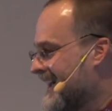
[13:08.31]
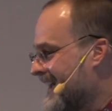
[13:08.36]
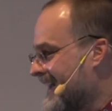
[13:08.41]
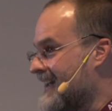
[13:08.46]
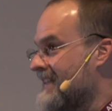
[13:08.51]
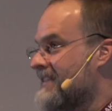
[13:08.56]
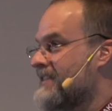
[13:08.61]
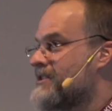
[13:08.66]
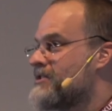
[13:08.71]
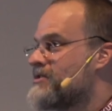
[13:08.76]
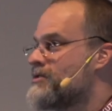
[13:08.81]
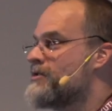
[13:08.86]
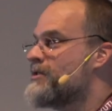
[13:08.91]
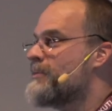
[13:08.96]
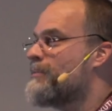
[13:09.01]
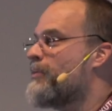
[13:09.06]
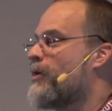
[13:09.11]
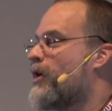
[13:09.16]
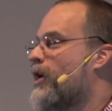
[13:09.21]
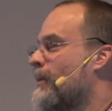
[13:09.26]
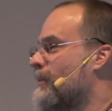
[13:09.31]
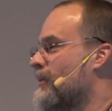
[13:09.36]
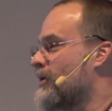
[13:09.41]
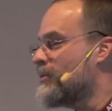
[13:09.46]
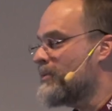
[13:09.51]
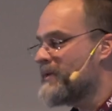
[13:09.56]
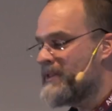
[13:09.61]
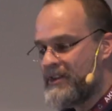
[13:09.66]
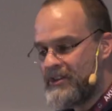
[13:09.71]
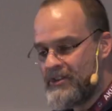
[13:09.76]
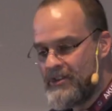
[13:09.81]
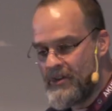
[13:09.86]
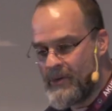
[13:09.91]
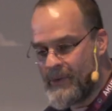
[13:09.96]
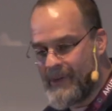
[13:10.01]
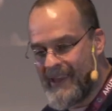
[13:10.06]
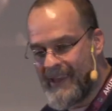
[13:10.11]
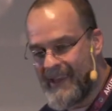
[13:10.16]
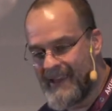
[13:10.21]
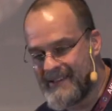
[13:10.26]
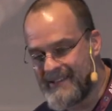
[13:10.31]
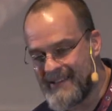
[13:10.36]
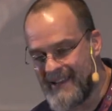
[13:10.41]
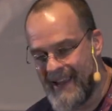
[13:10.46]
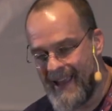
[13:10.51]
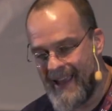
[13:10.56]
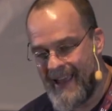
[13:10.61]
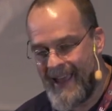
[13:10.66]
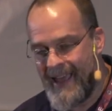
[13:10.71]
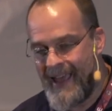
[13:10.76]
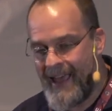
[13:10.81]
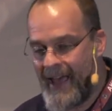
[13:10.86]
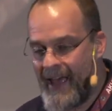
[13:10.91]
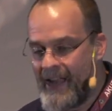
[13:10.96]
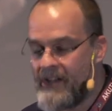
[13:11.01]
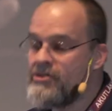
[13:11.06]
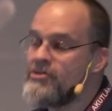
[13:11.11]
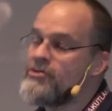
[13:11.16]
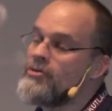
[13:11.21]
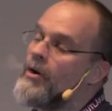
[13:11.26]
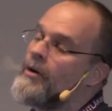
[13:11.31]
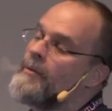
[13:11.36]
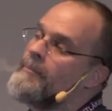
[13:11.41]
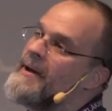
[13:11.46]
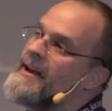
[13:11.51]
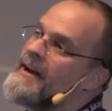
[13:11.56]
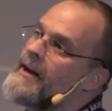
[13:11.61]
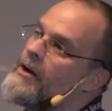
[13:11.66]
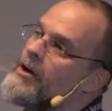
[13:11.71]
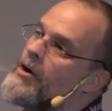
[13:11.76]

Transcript: in the new department with a new kit. And John made a